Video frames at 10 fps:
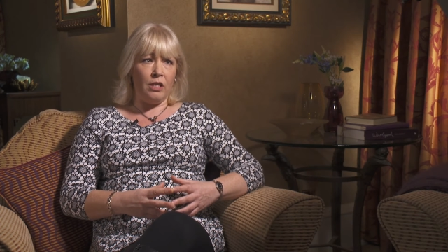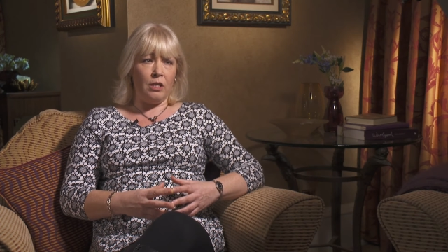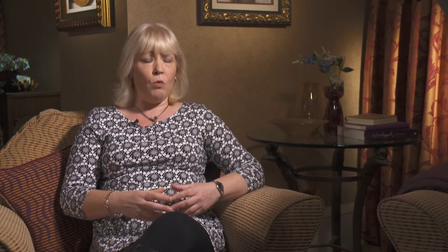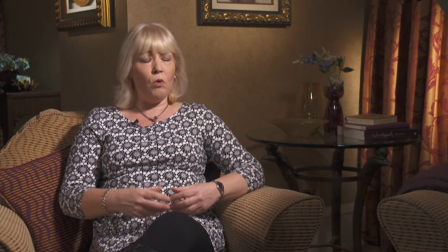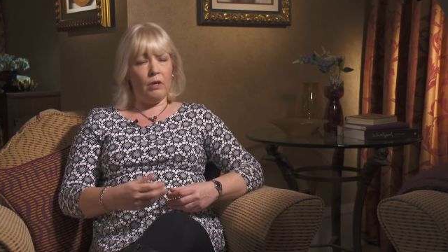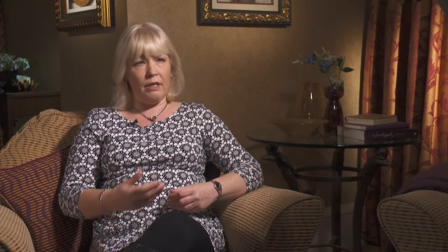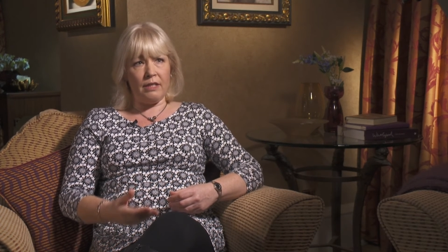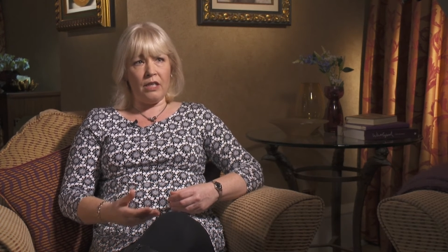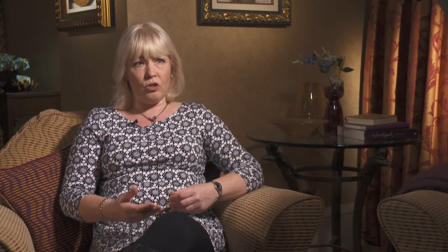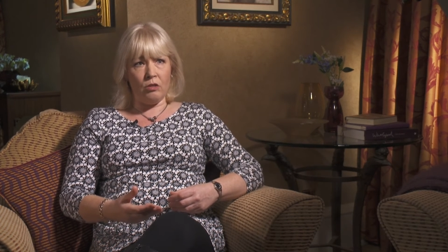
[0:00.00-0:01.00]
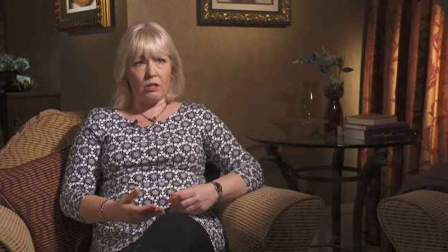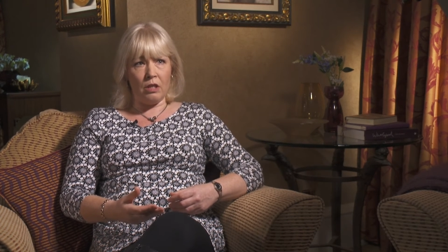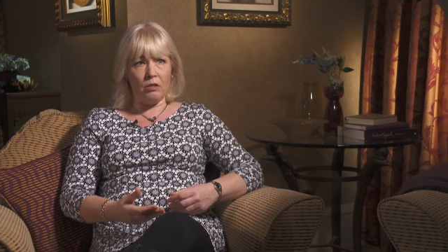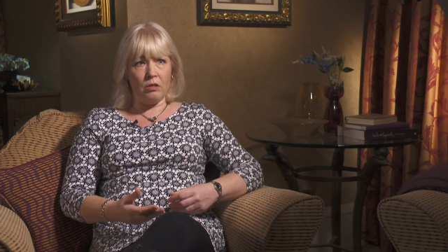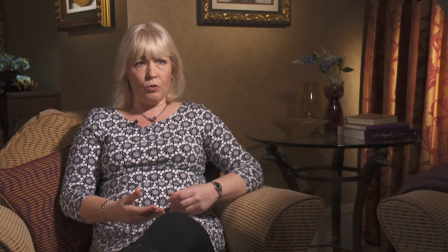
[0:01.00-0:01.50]
So organisational
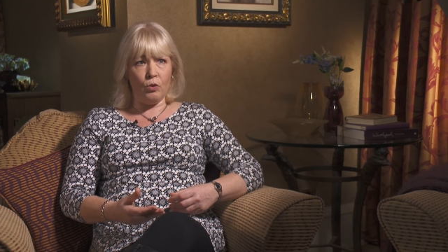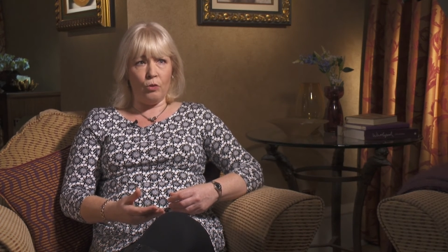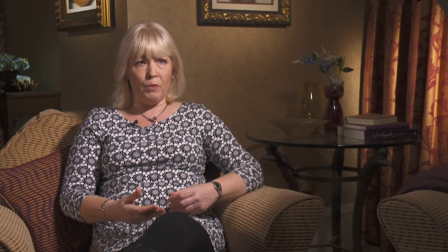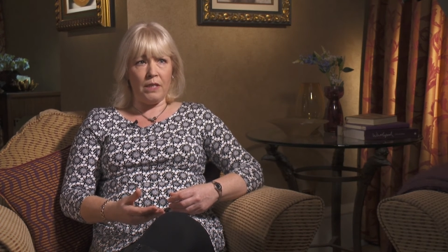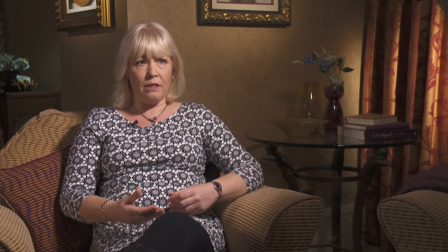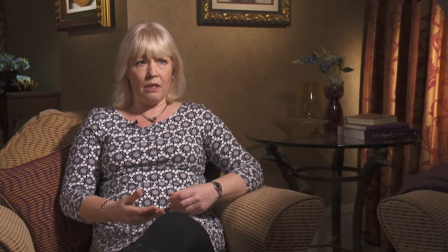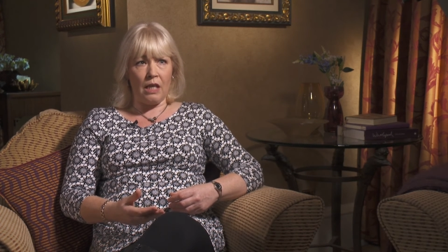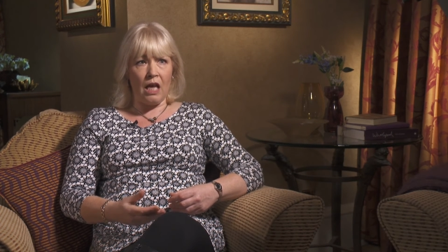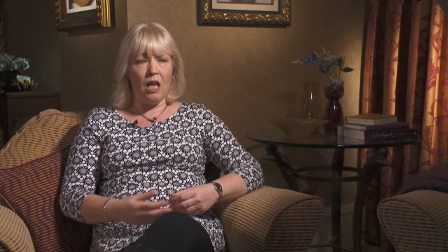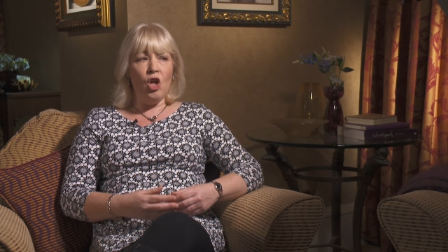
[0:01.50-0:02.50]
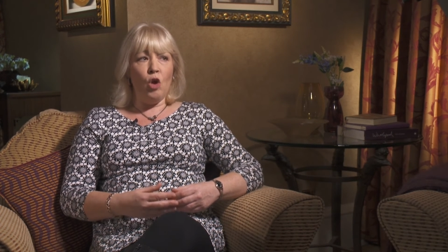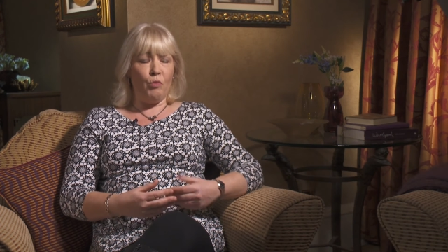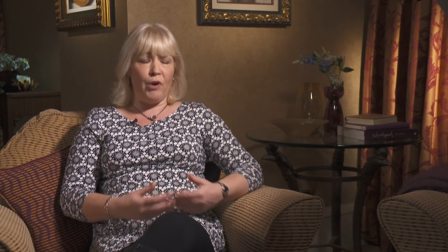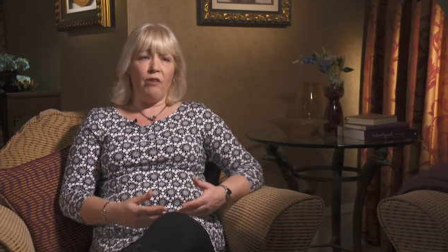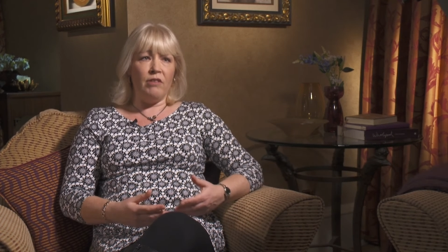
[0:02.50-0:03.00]
skills do come into that,
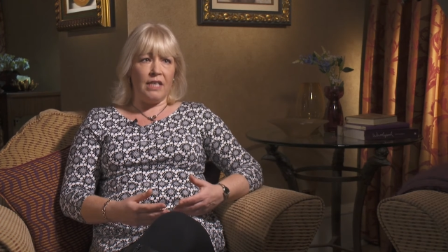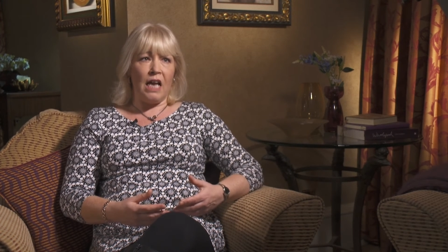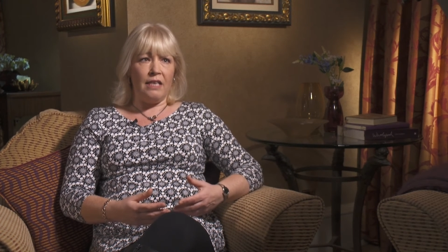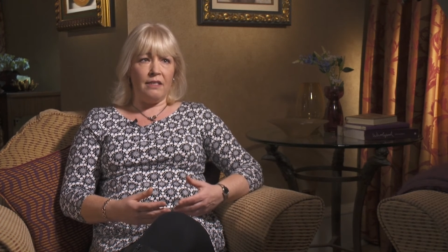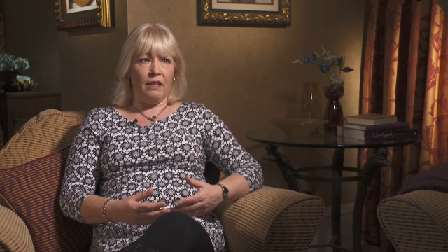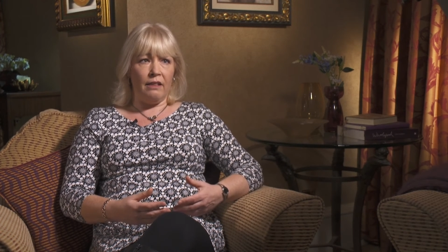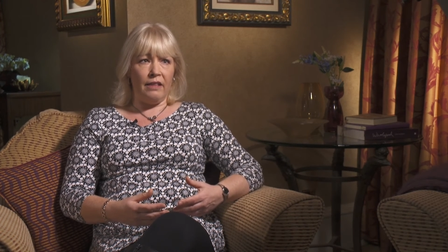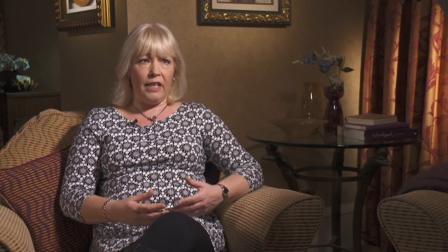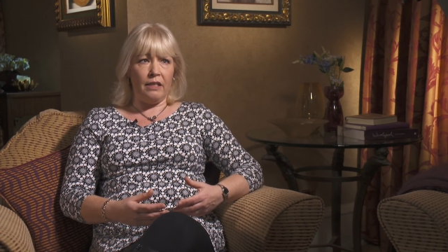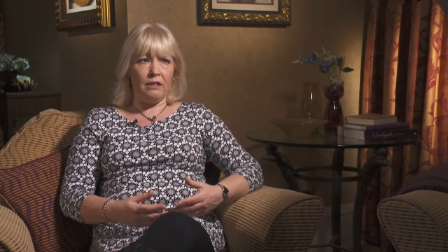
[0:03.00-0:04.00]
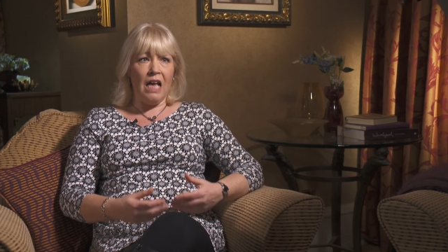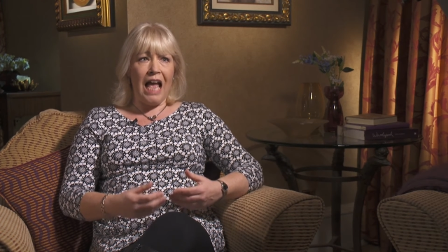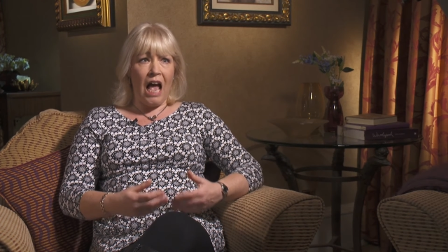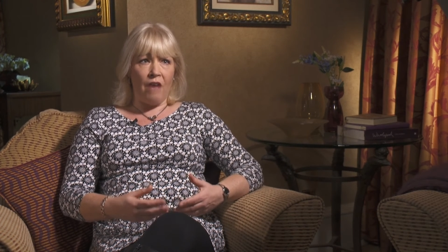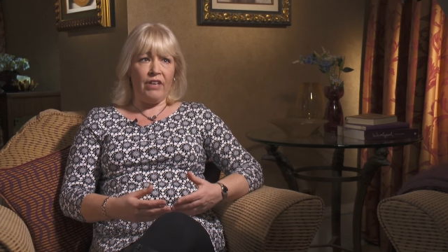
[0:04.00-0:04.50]
prioritising things.
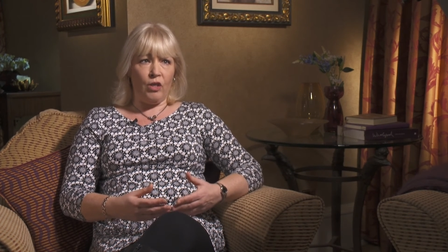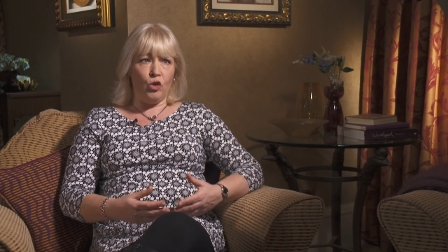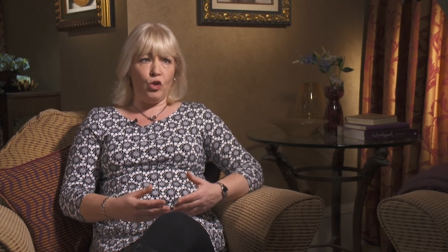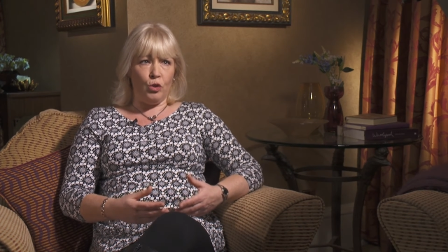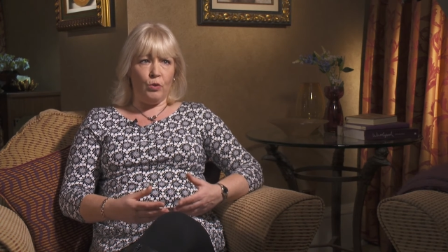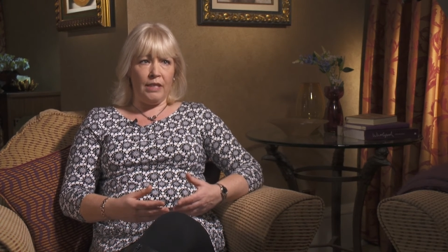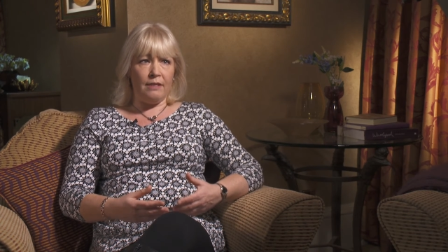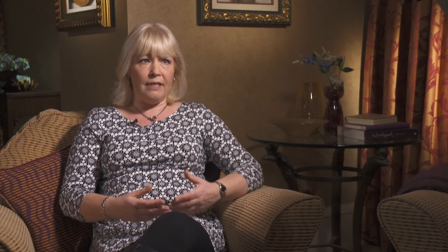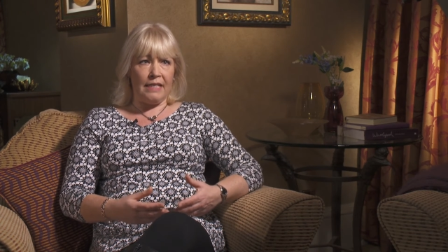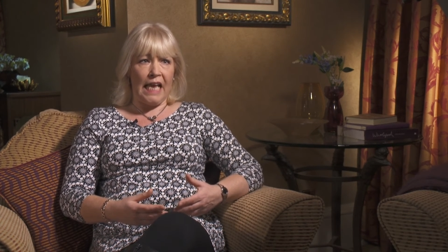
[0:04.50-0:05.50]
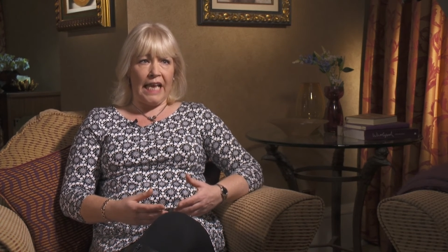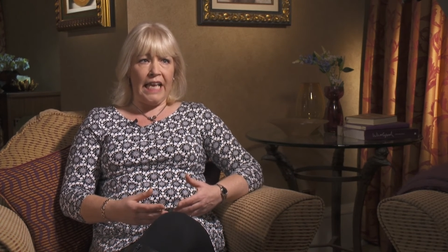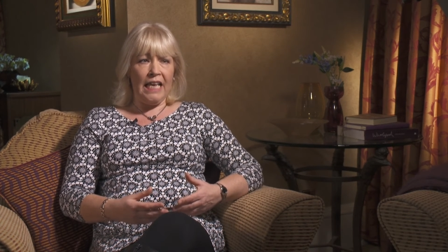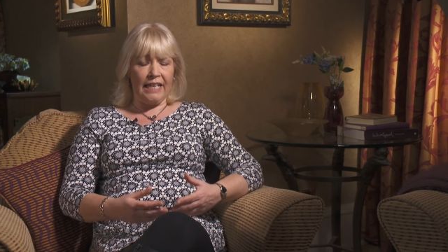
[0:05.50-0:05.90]
Have I got to do this today?